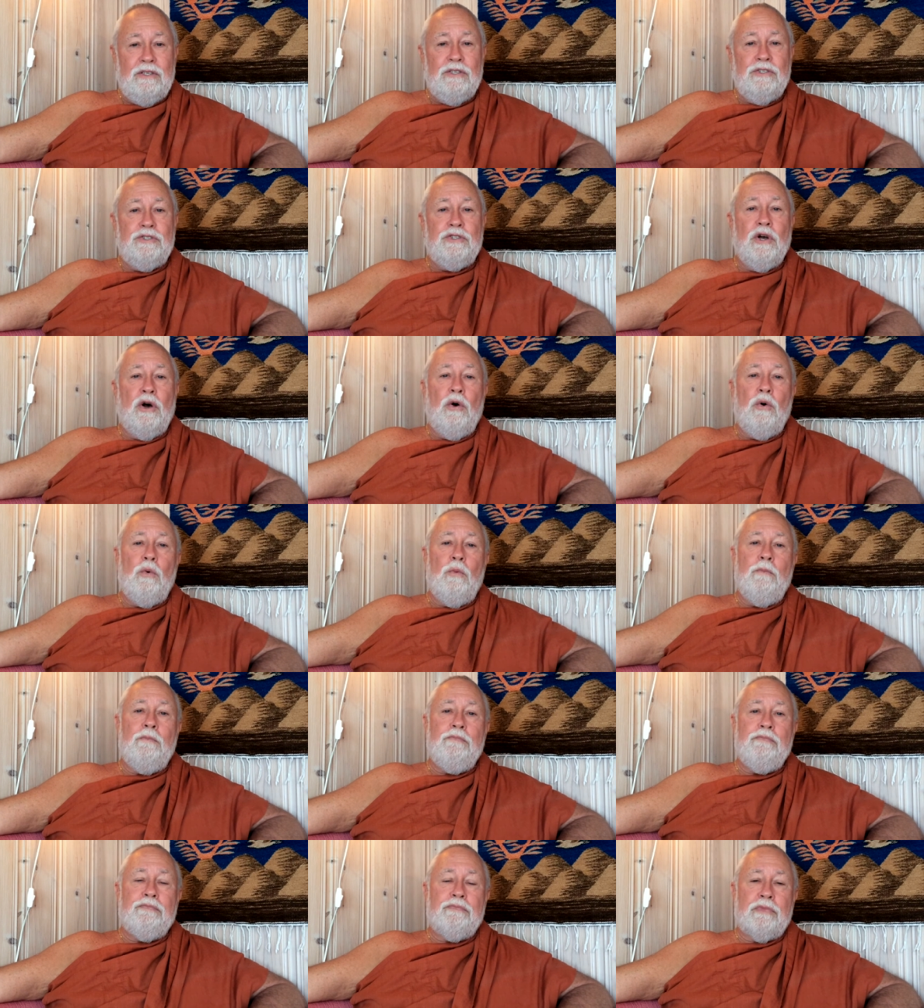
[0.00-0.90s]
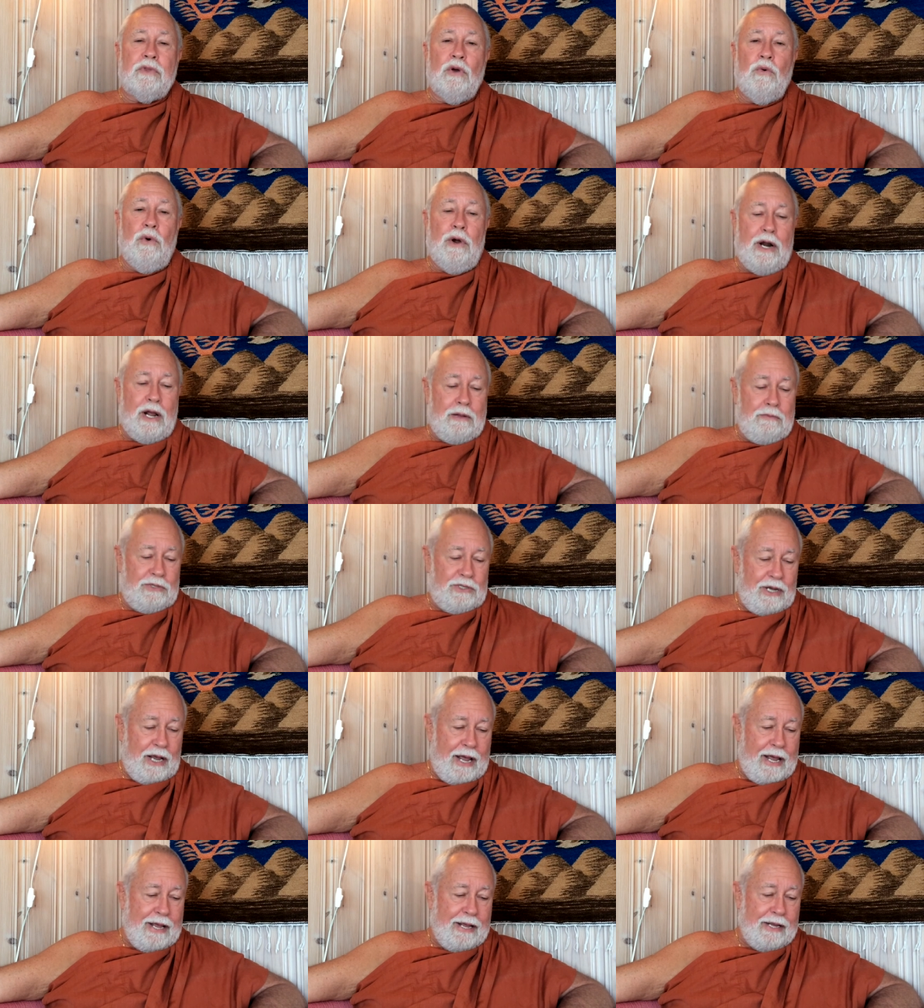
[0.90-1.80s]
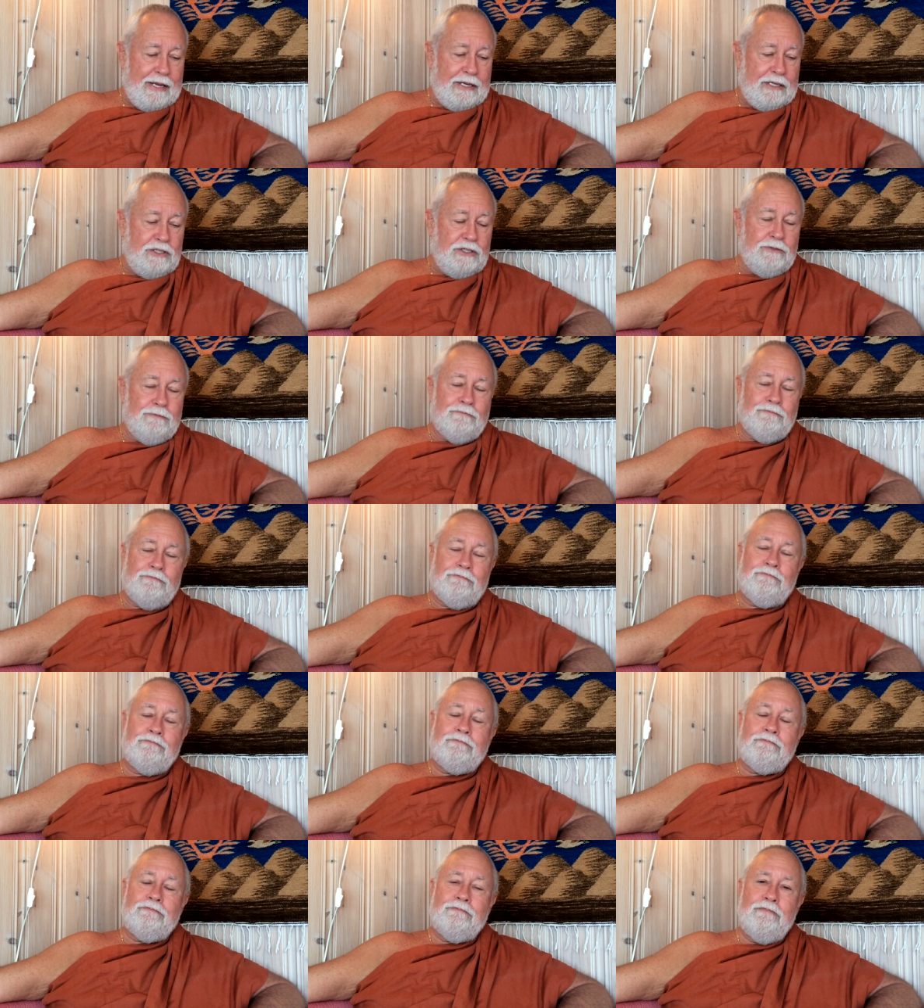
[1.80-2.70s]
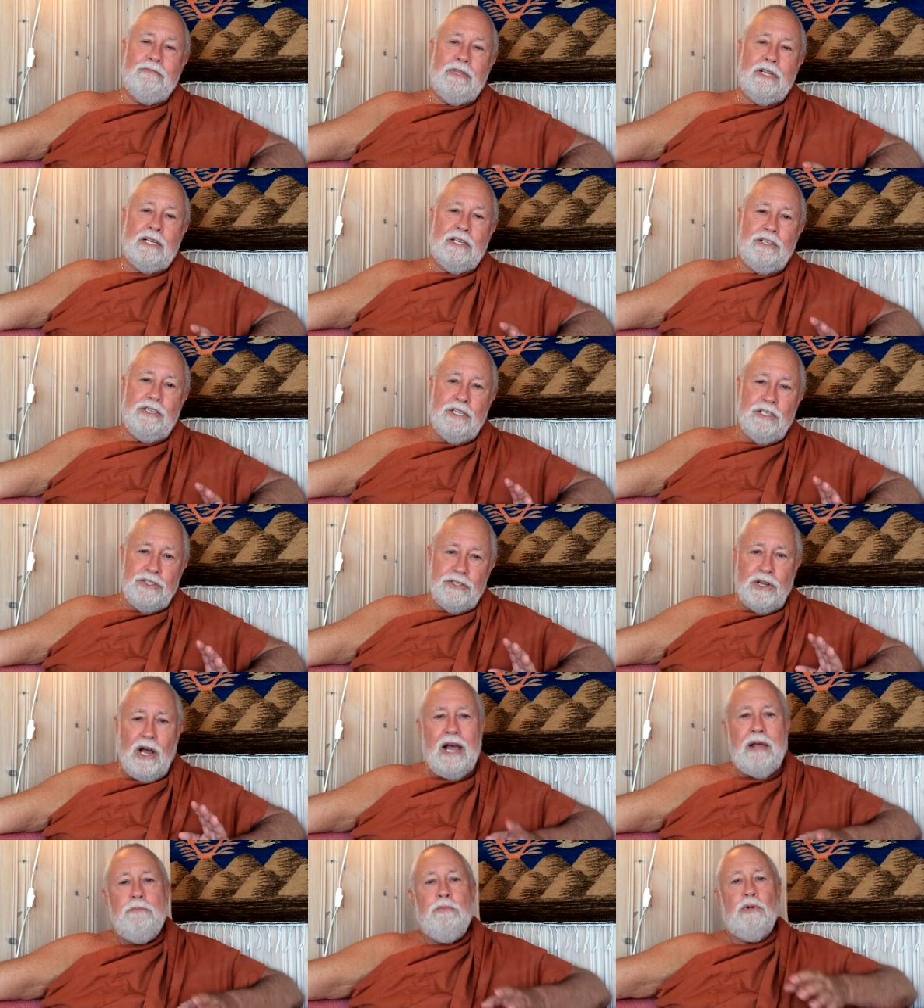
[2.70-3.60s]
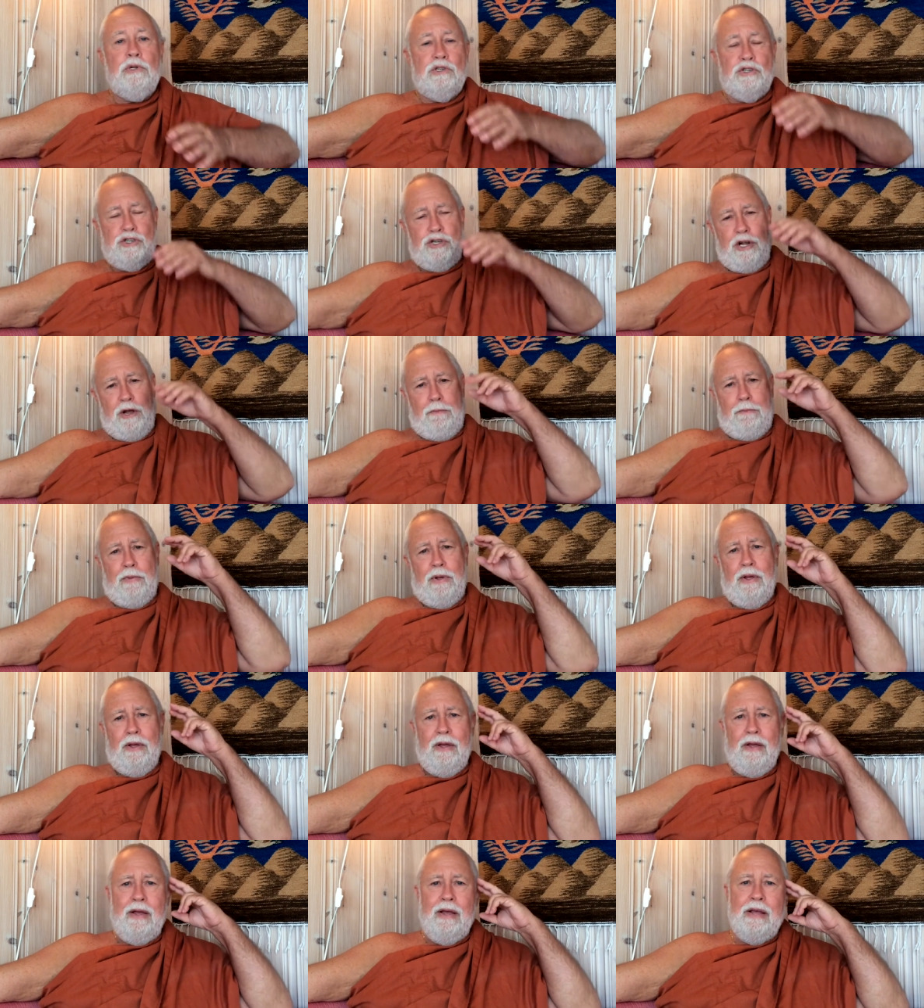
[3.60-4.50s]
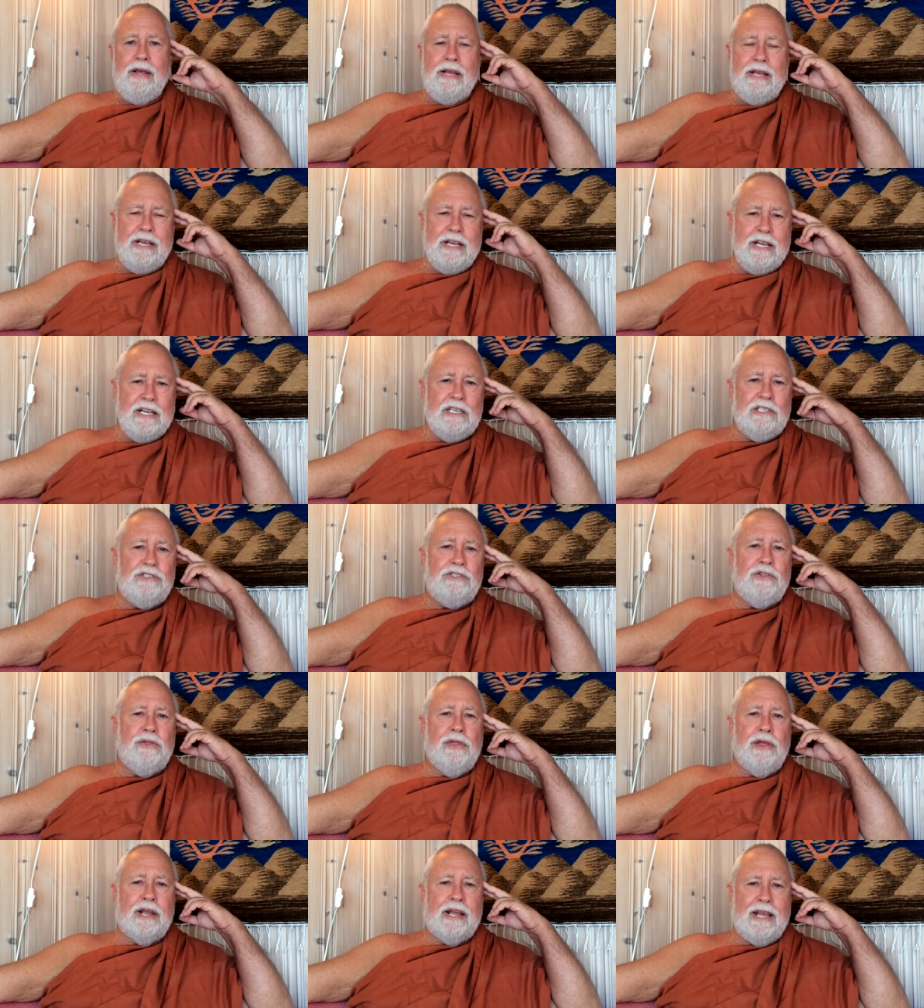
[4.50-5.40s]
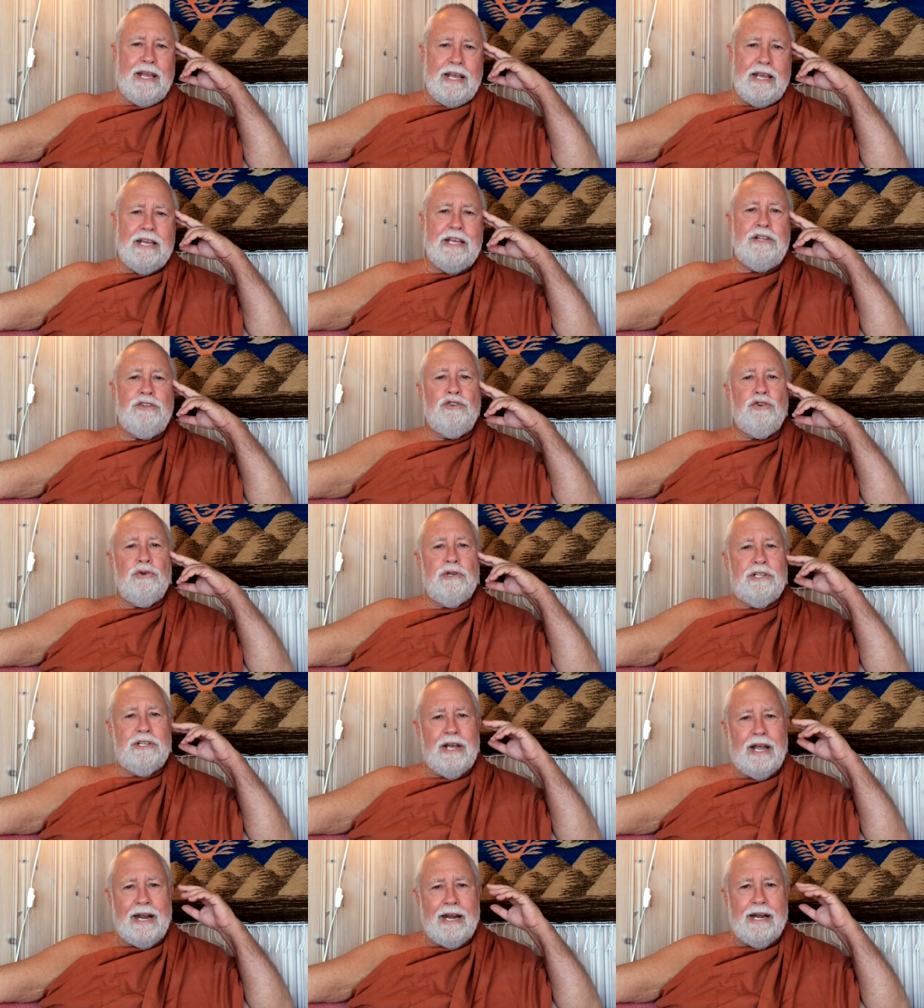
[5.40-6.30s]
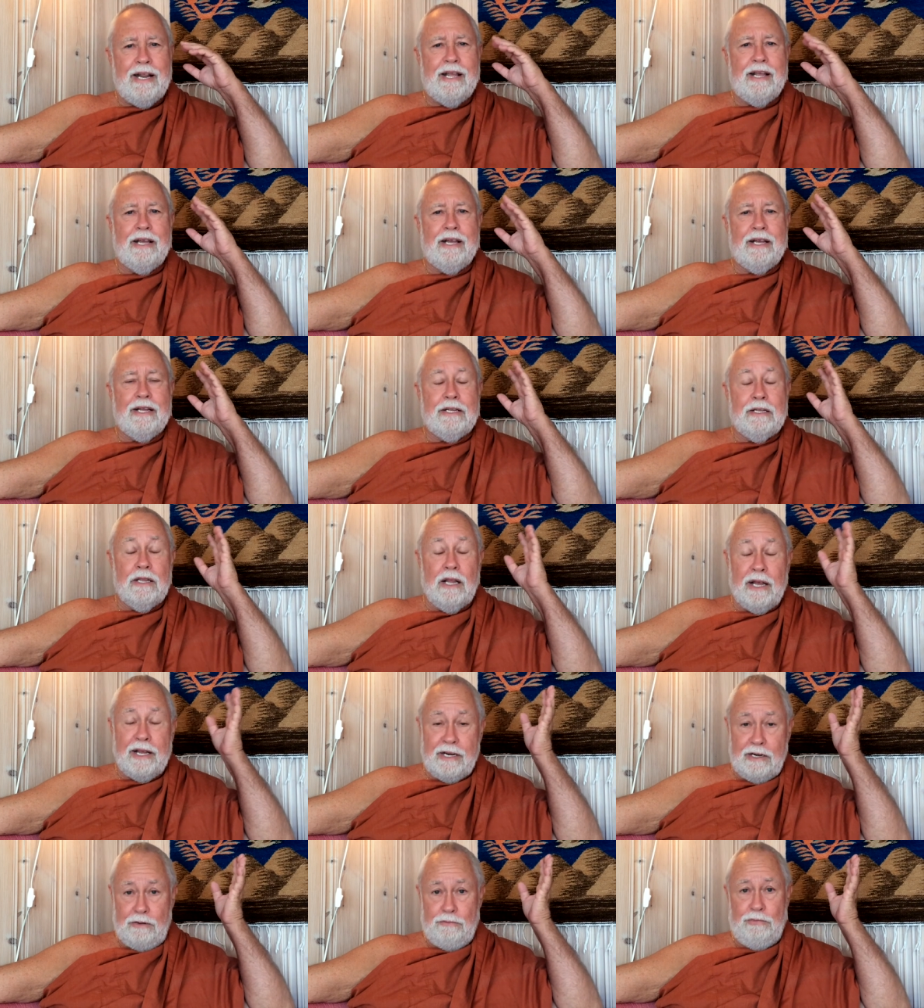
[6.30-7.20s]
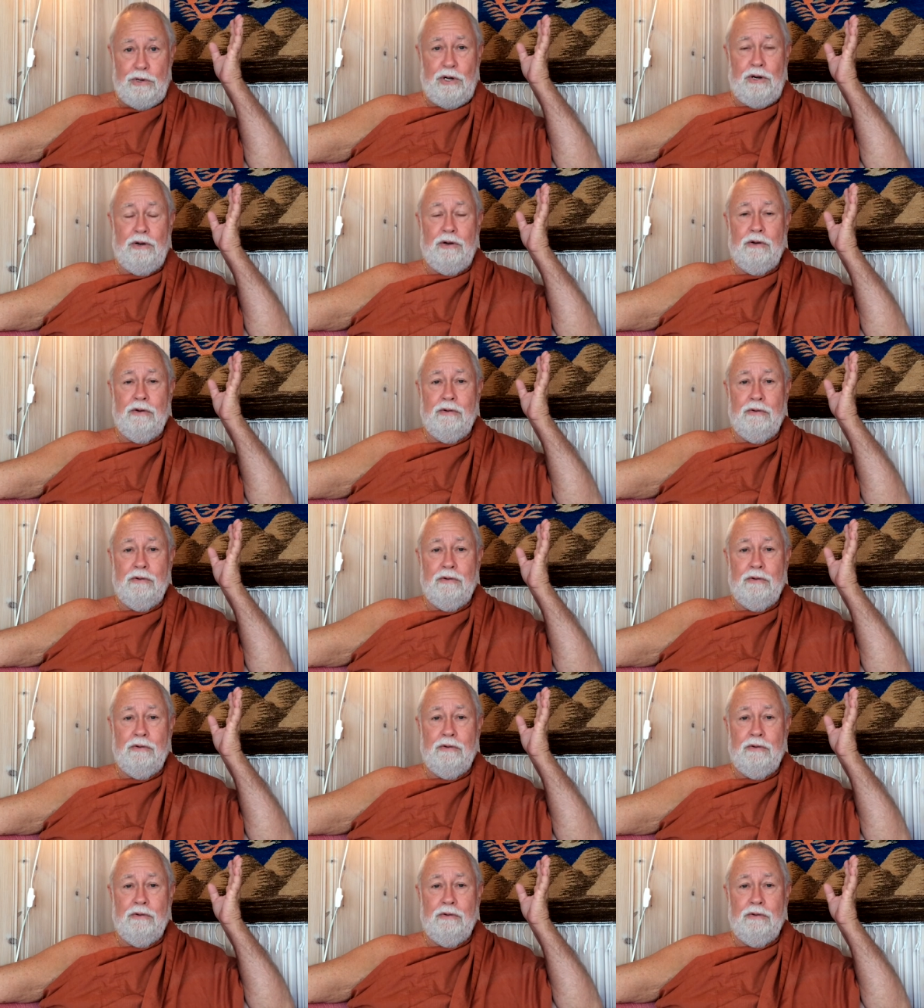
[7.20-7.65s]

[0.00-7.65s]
So, what I'm saying is discipleship is the key to attaining enlightenment.